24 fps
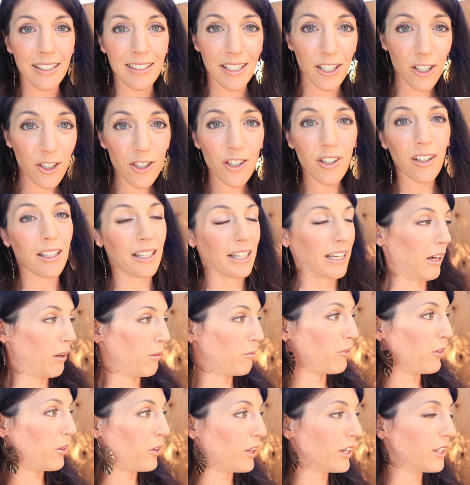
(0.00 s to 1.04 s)
additionally
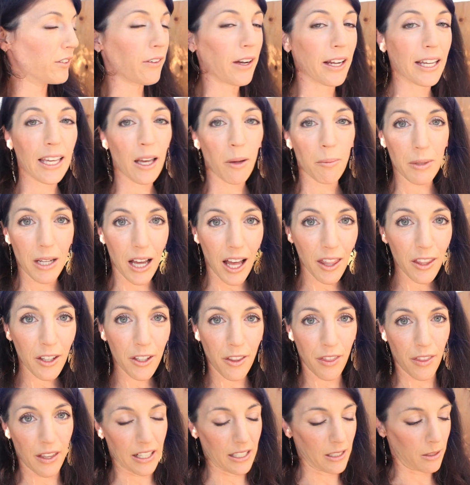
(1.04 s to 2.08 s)
helpful if I kept
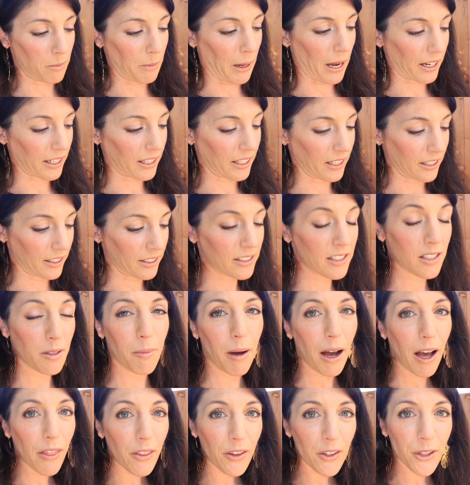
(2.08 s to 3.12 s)
other things back here.
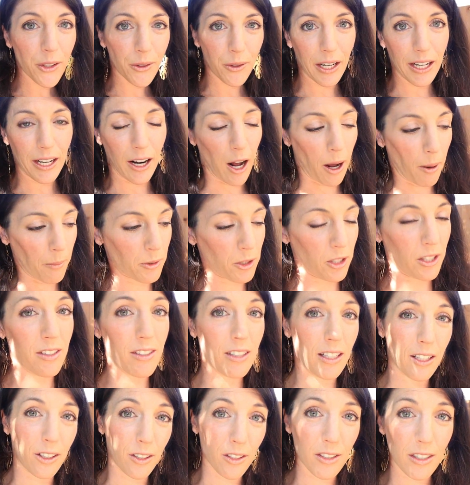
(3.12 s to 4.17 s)
Some other great
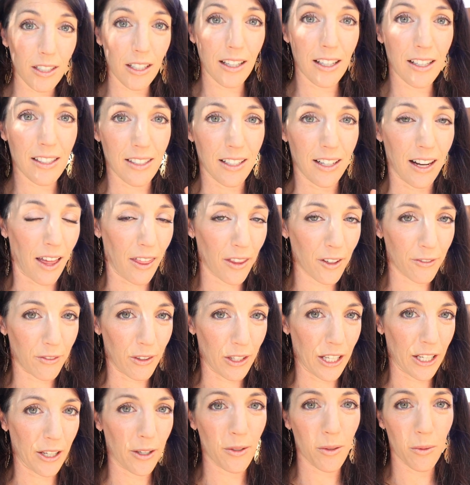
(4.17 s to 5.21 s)
options, and you'll see this in other
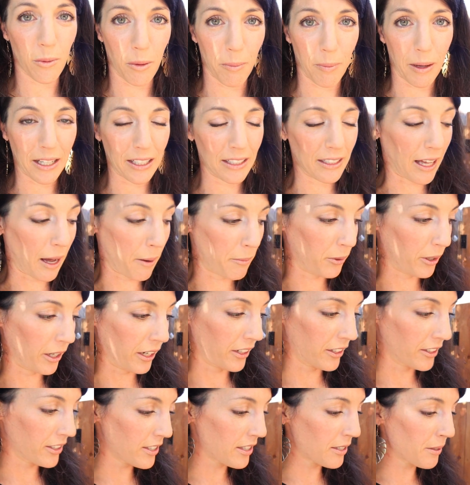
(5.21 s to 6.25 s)
videos with my
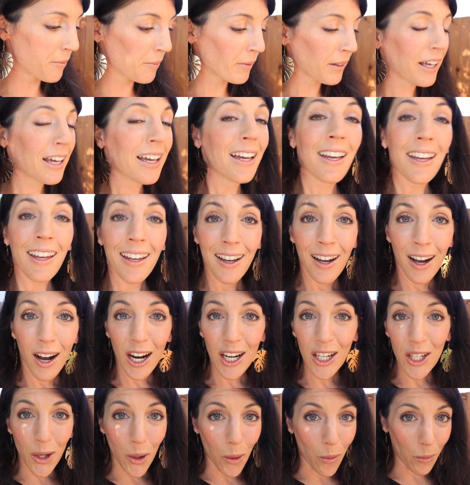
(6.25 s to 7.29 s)
collaborators,
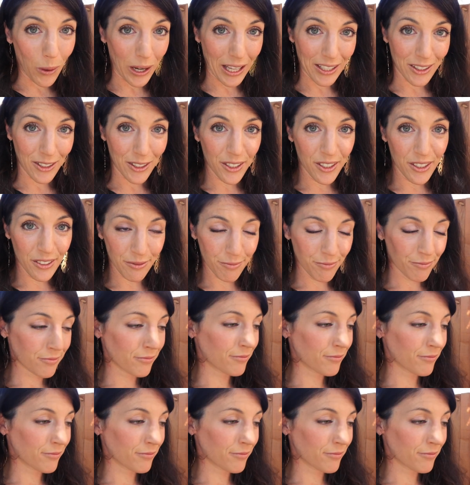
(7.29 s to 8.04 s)
are quail